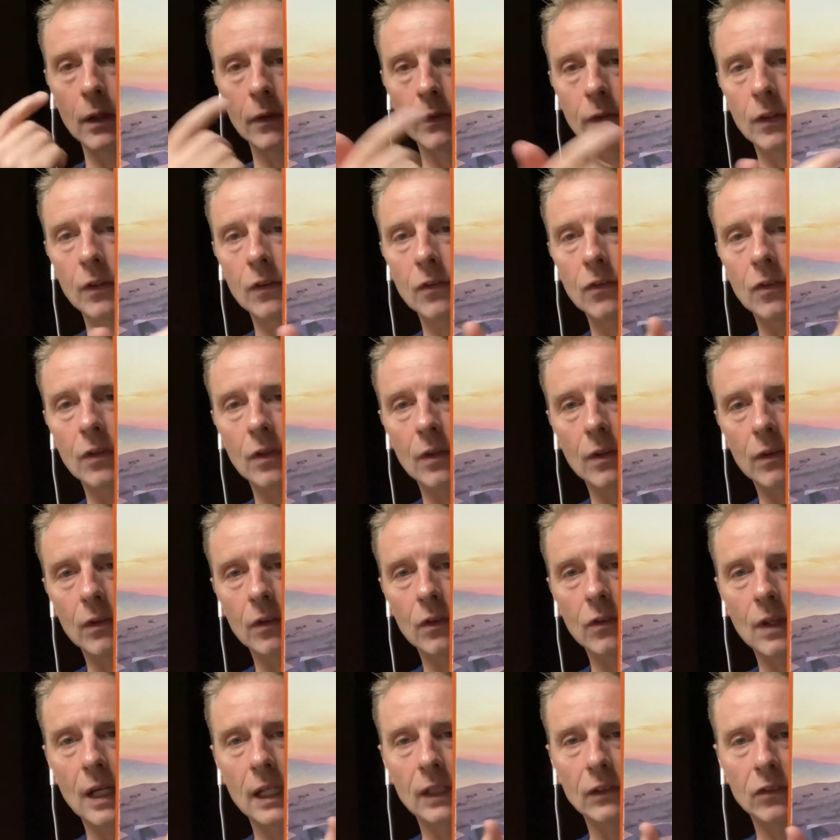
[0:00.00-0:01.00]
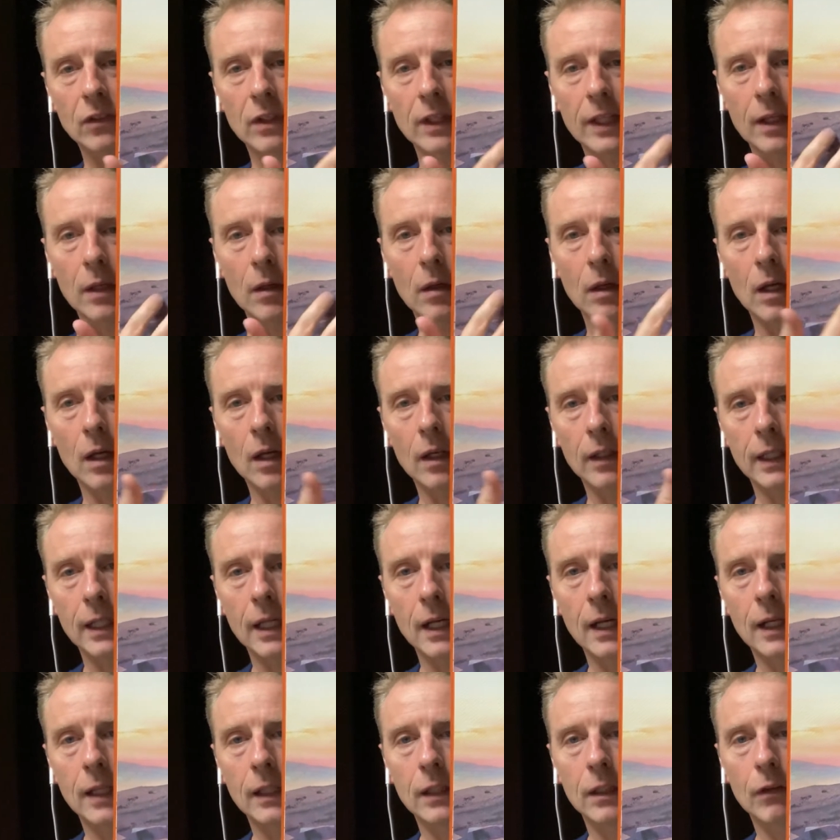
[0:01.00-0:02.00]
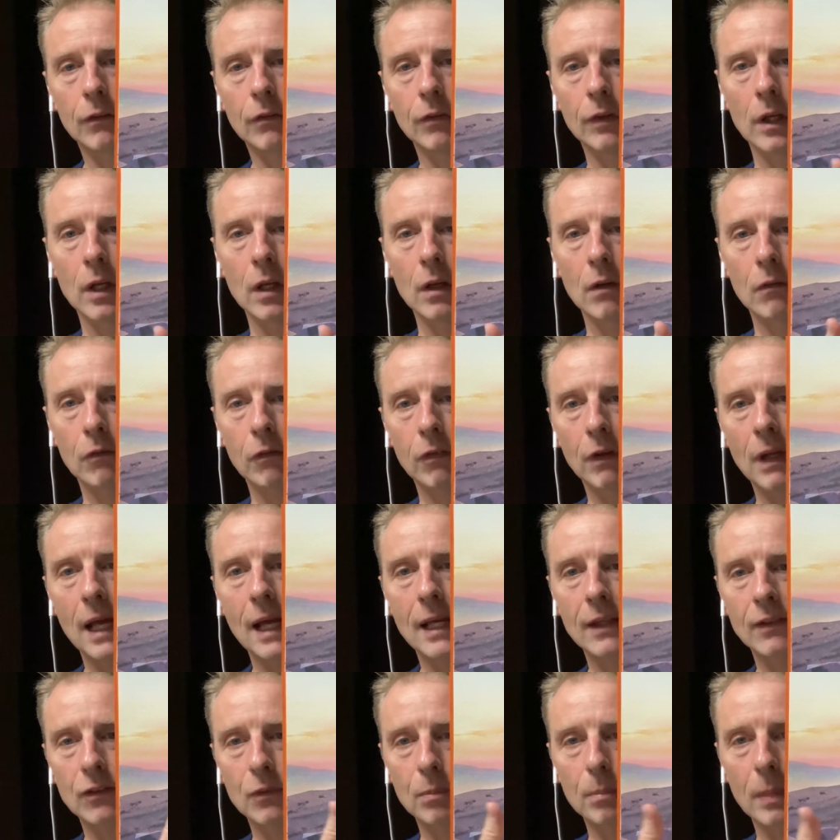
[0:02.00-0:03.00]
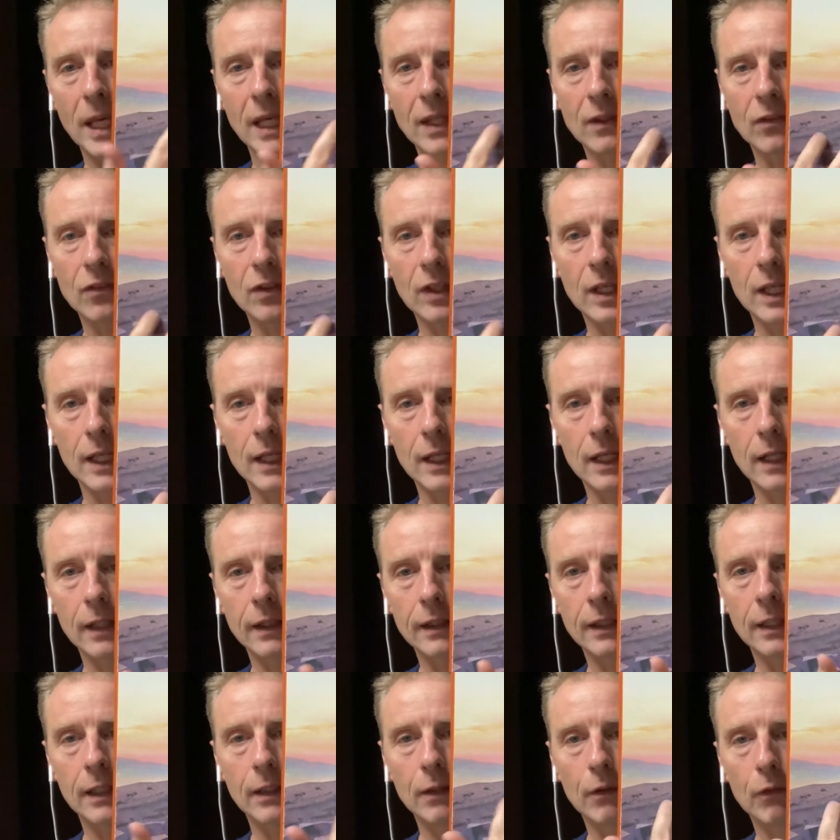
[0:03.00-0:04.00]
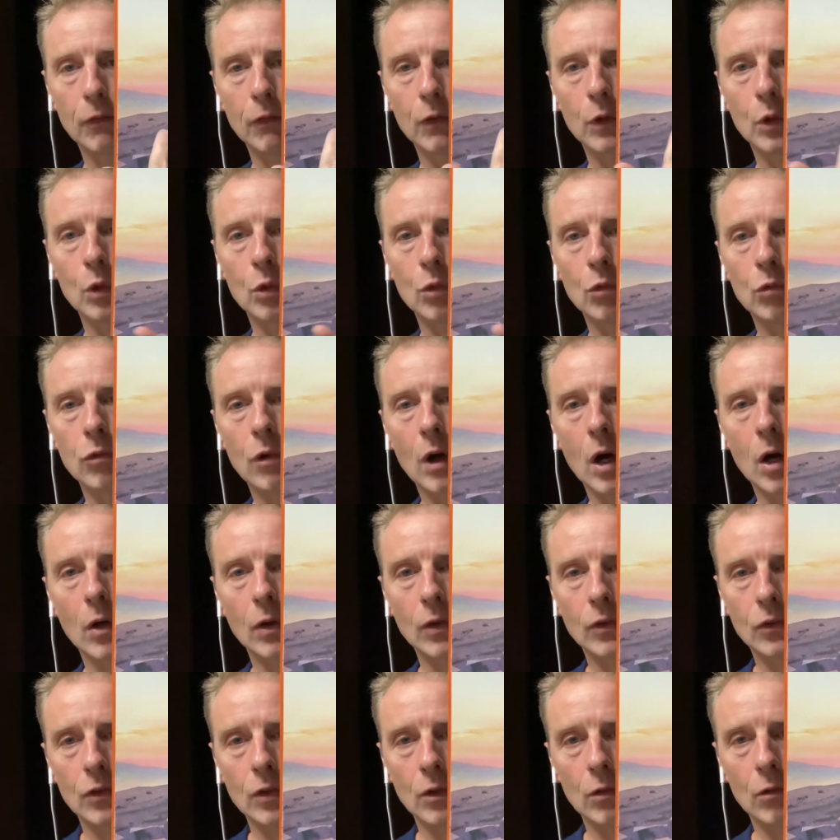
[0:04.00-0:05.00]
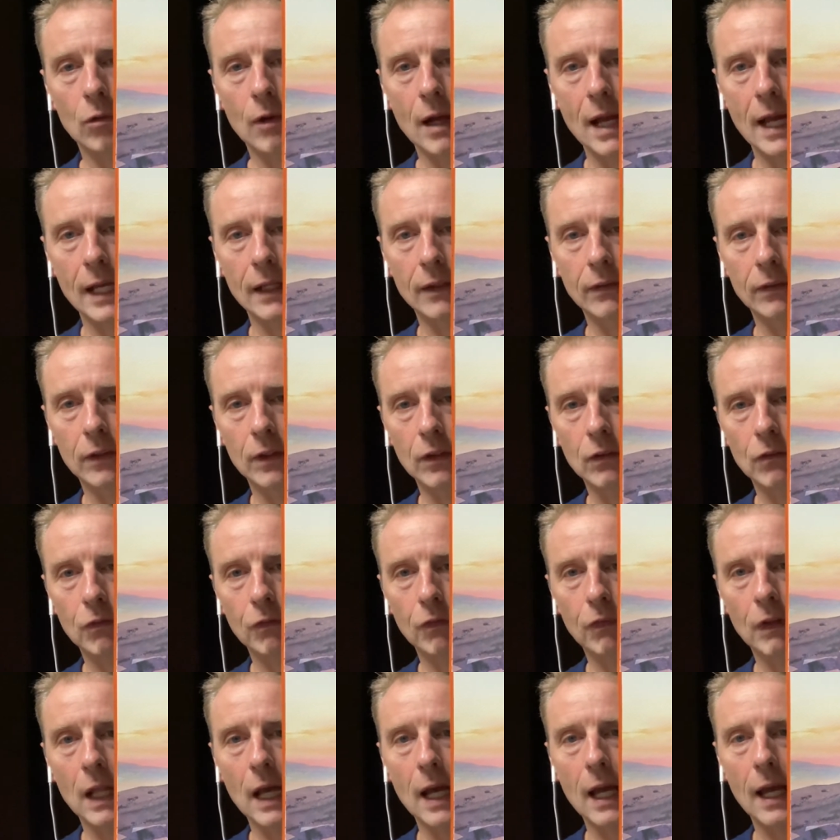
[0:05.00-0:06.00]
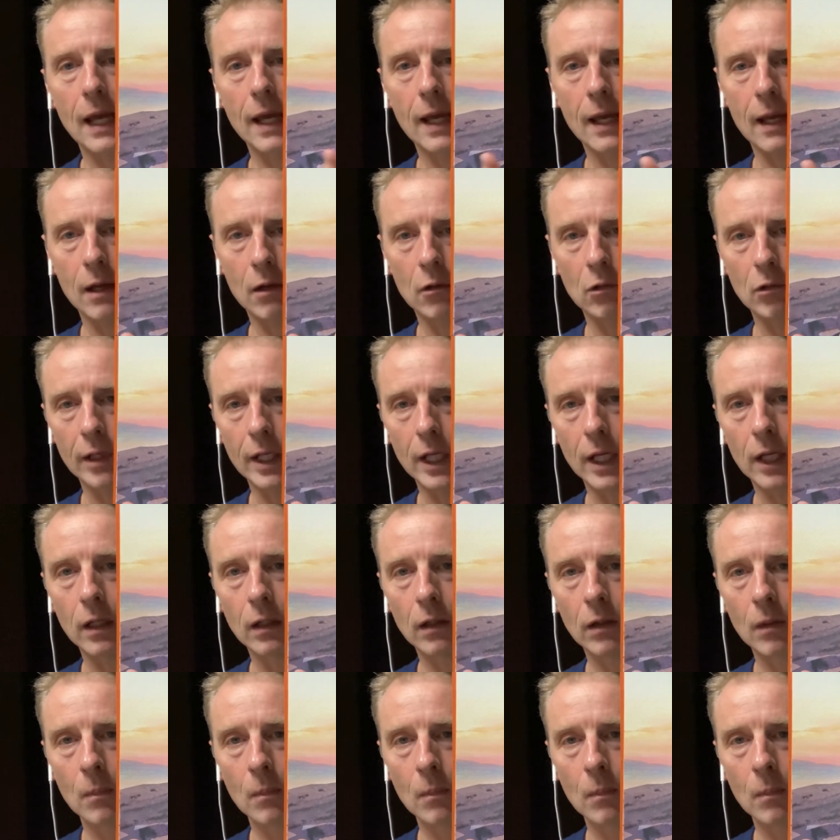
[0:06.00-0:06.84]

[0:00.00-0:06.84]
this is, there's actually a, a kind of flat space here and then a few rocks around this flat area